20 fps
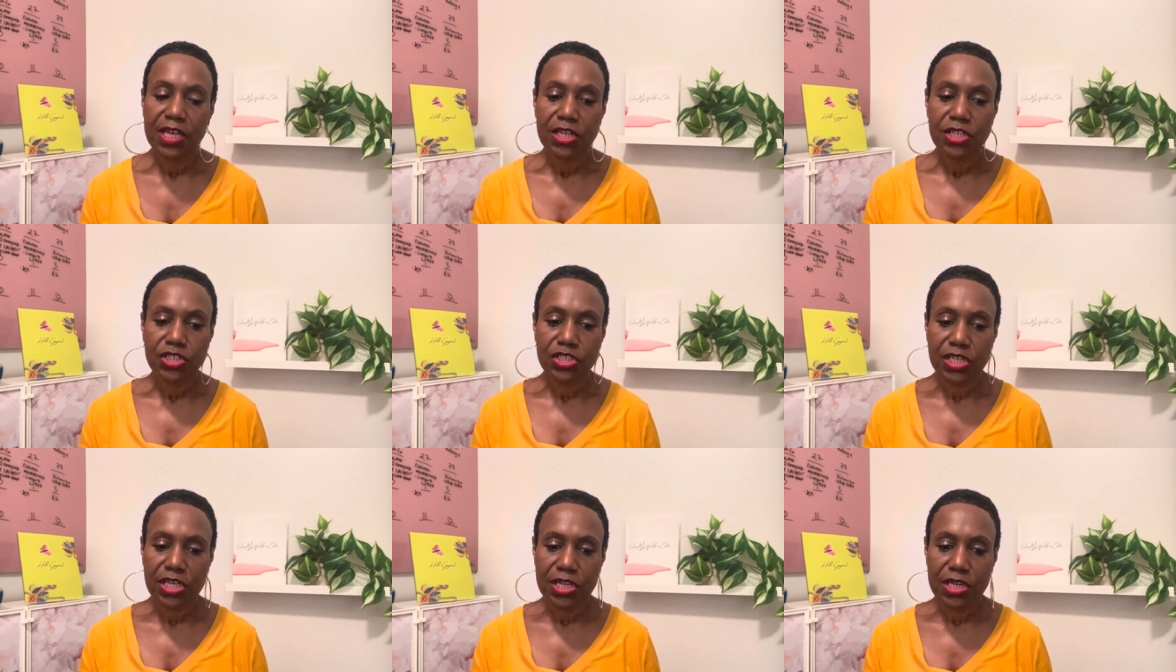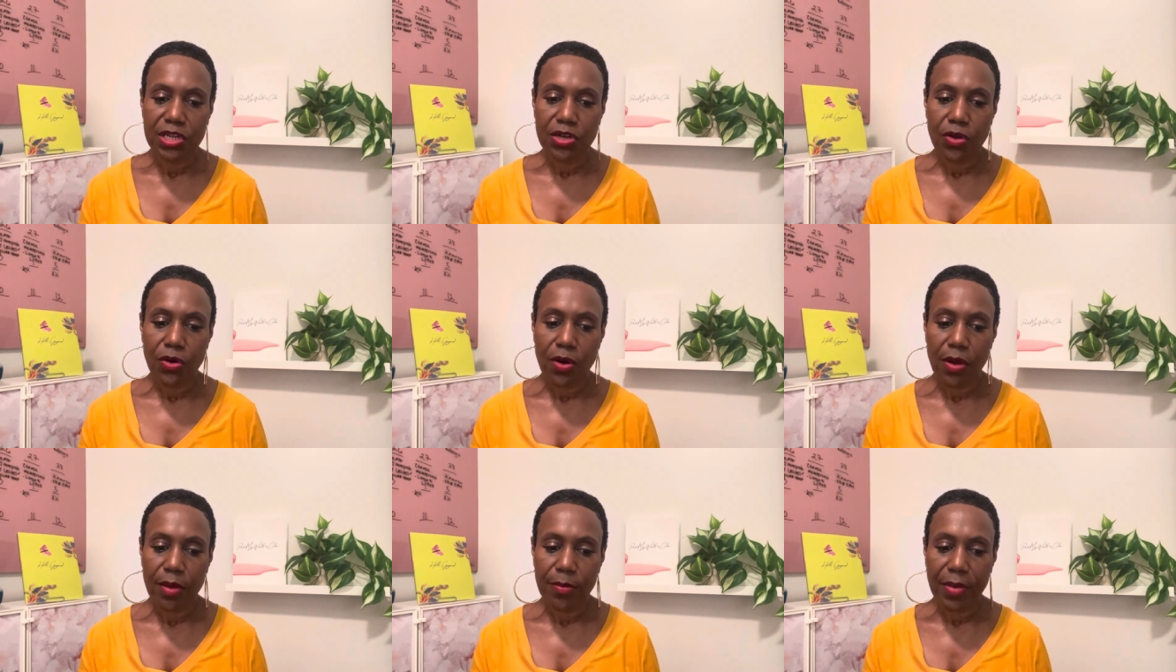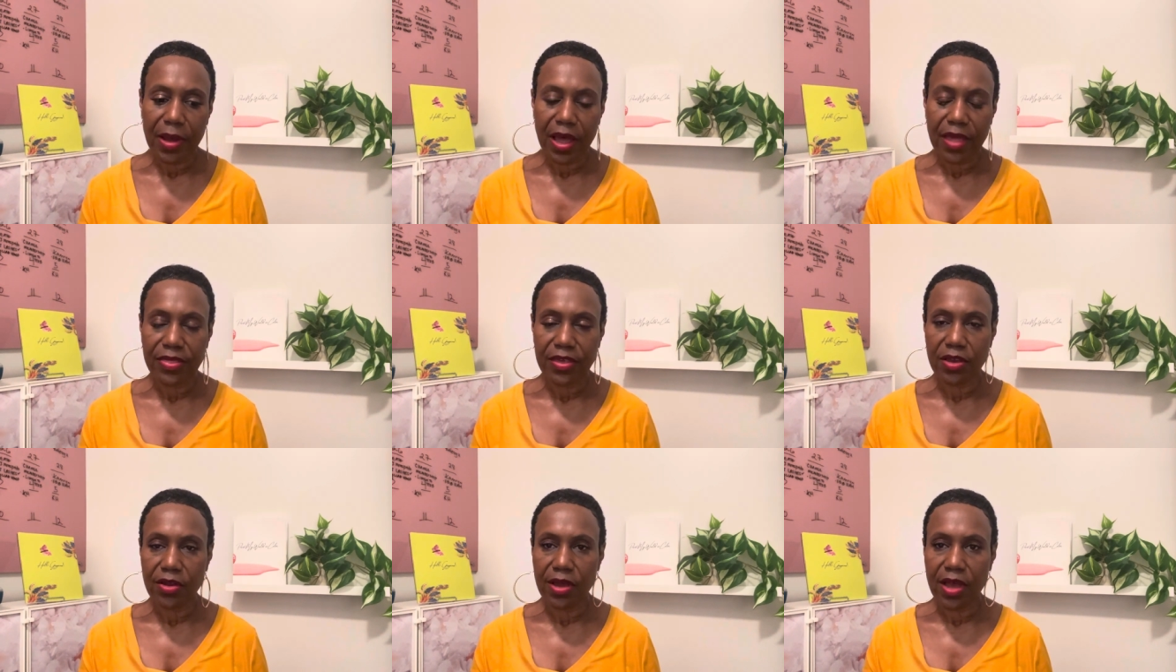cheated on by
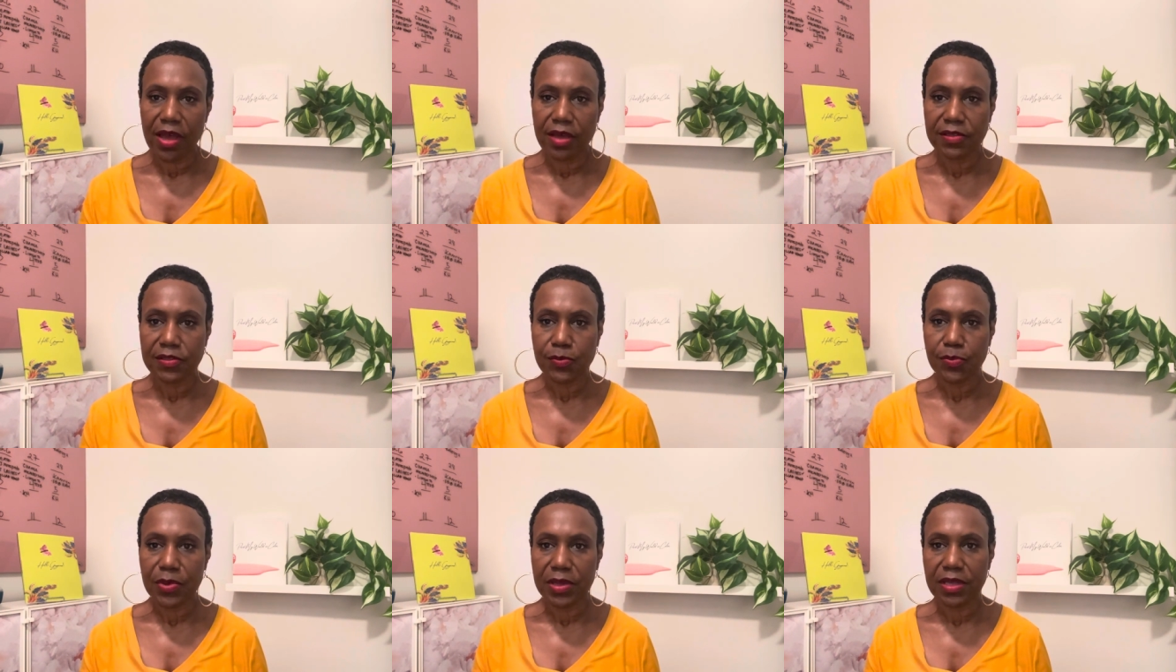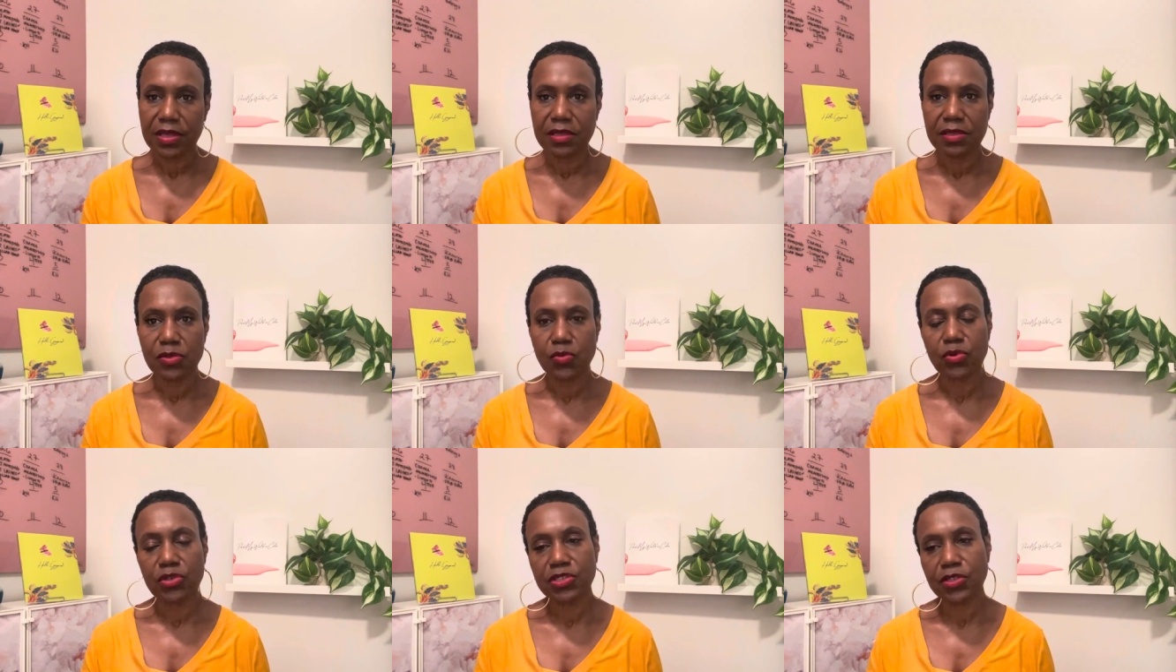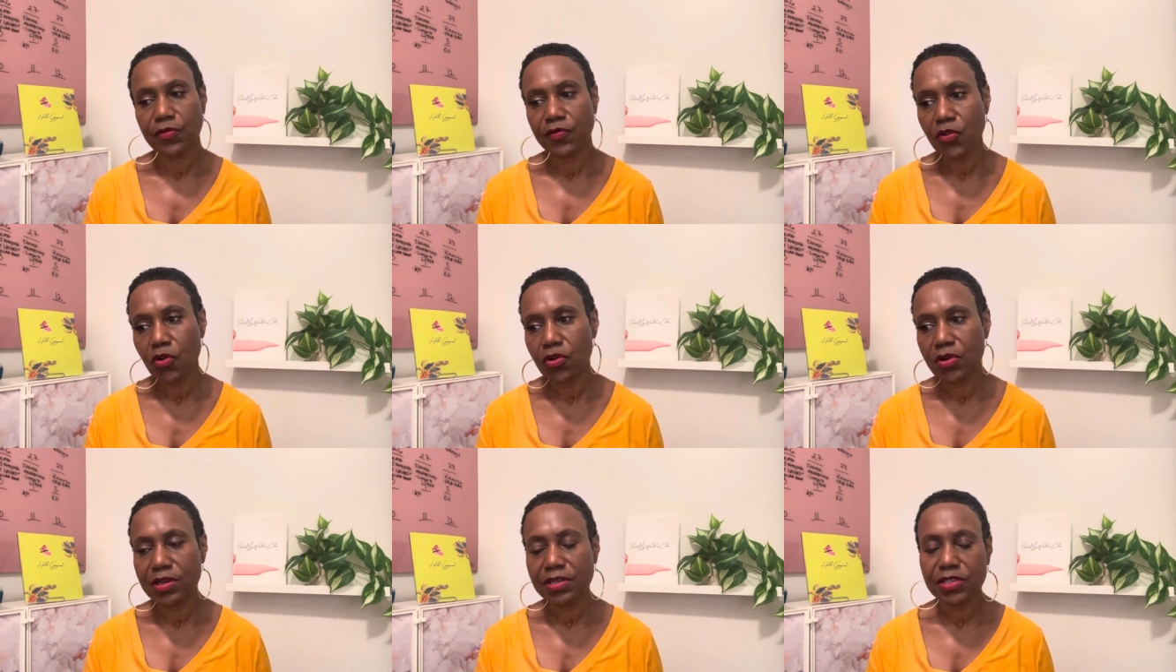their husbands, were
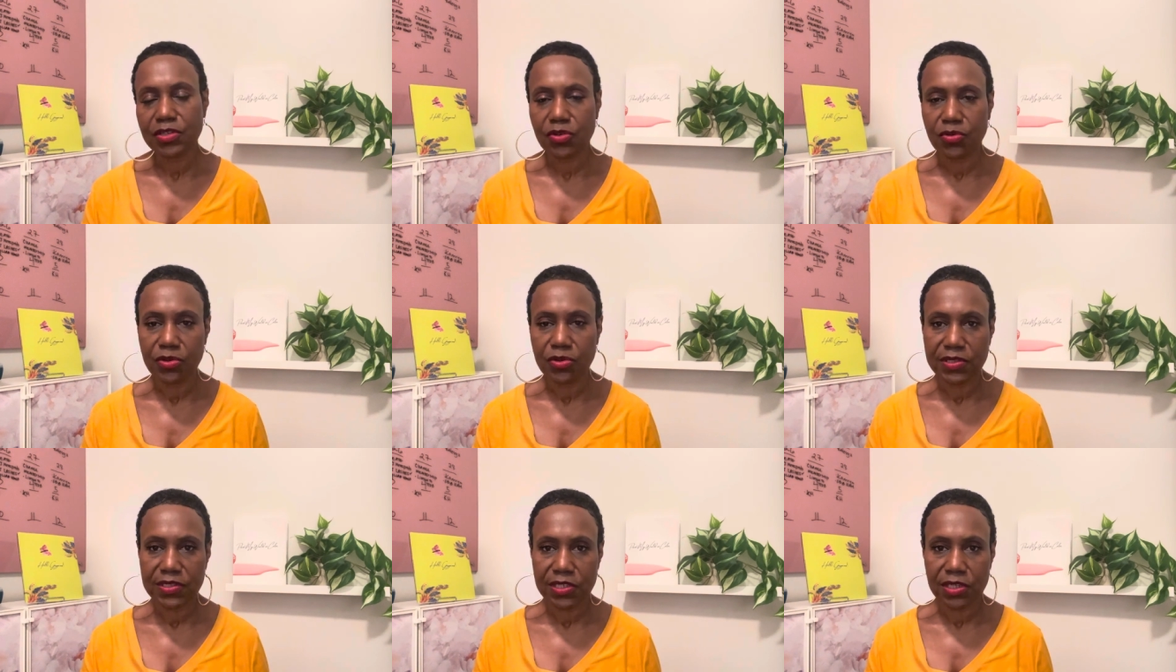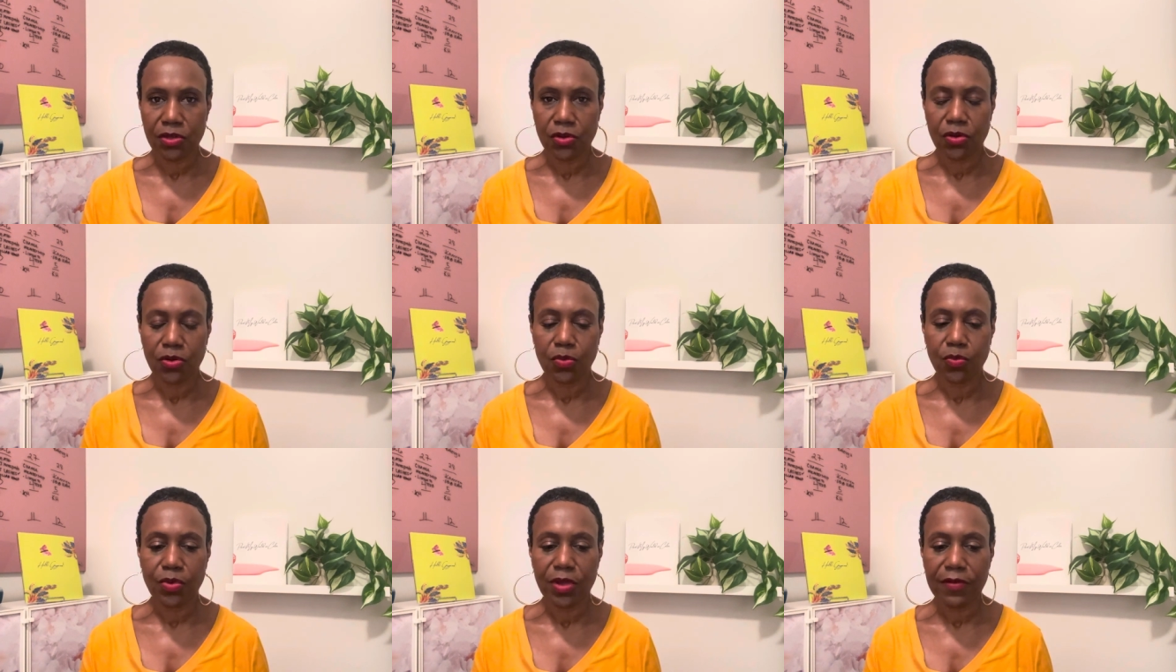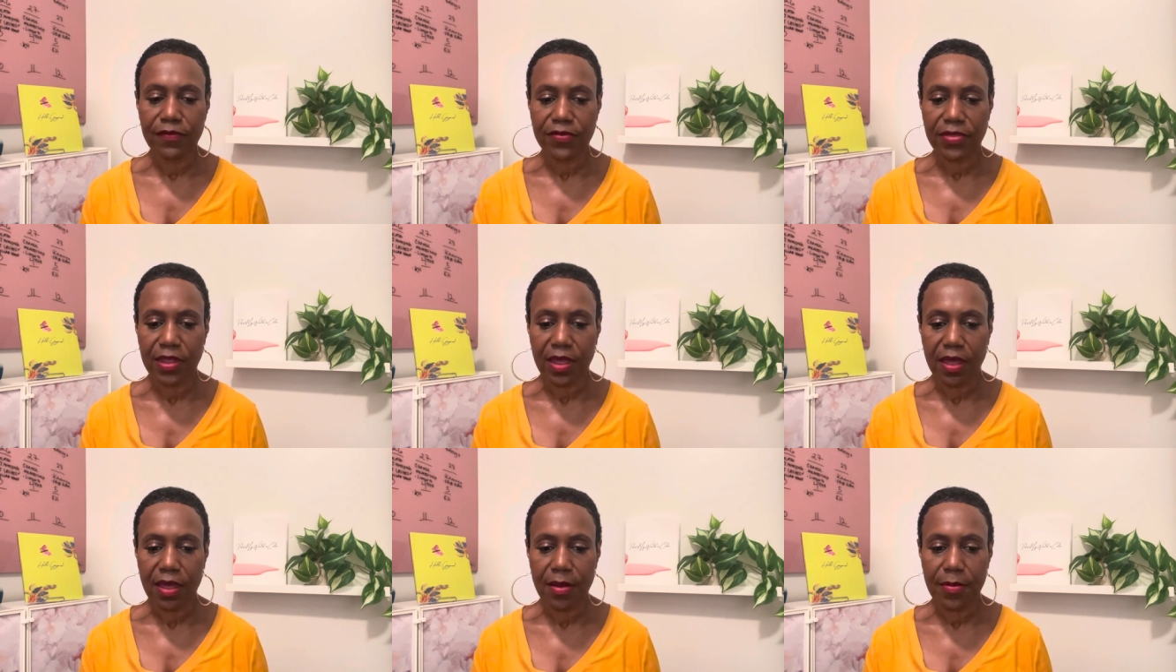divorced or still with
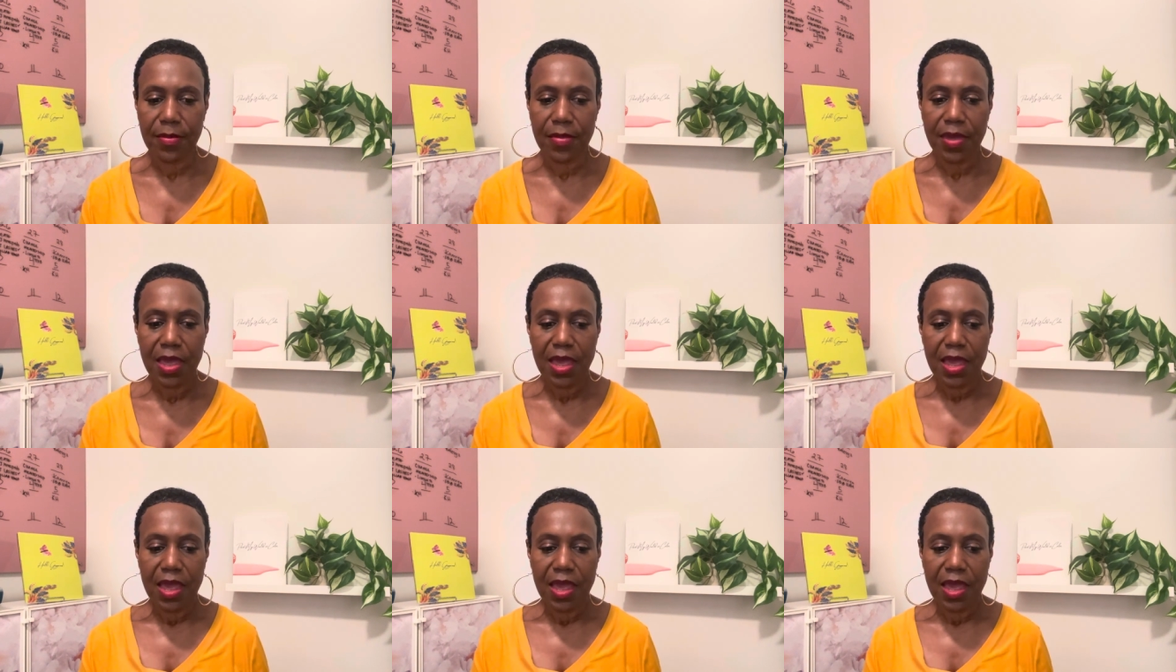them.